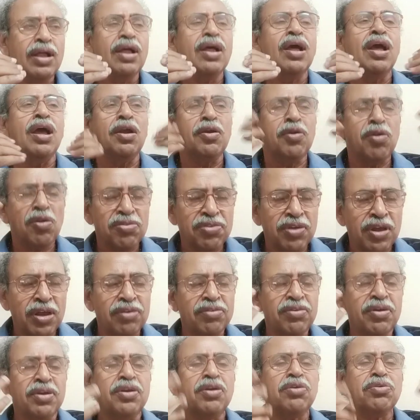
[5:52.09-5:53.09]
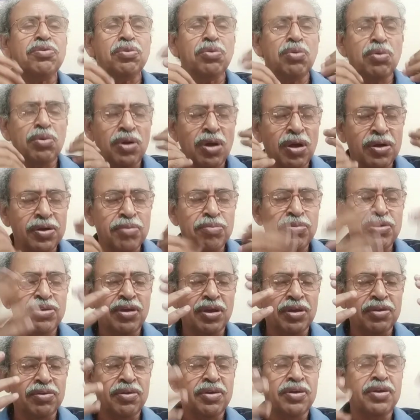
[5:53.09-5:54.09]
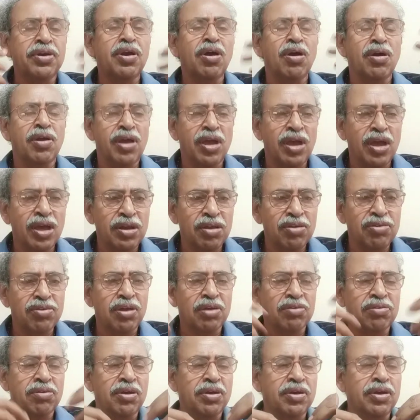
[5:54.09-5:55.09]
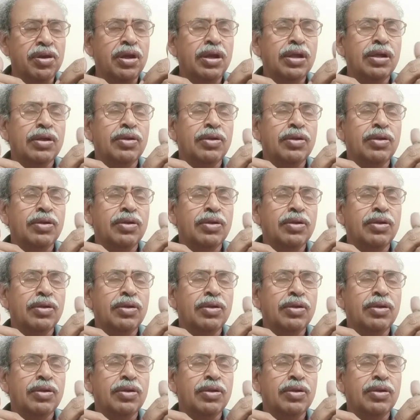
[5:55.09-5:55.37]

Electrons are excited, so atom is excited or ion is excited.